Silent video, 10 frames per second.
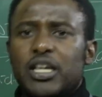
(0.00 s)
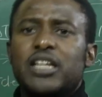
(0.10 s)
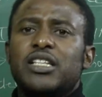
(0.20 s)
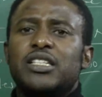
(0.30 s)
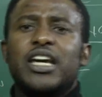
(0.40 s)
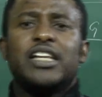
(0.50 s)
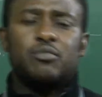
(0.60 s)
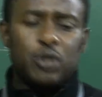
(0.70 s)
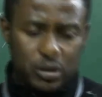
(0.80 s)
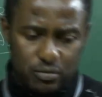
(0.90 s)
then it
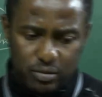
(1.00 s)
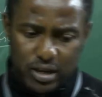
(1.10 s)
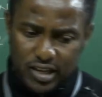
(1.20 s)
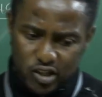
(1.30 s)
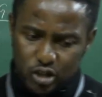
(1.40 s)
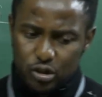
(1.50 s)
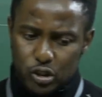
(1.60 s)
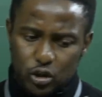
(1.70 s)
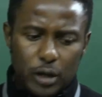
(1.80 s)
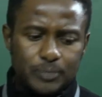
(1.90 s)
gets maybe a 0
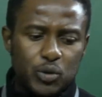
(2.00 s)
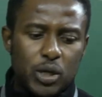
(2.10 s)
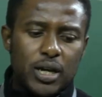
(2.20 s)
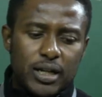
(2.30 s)
score.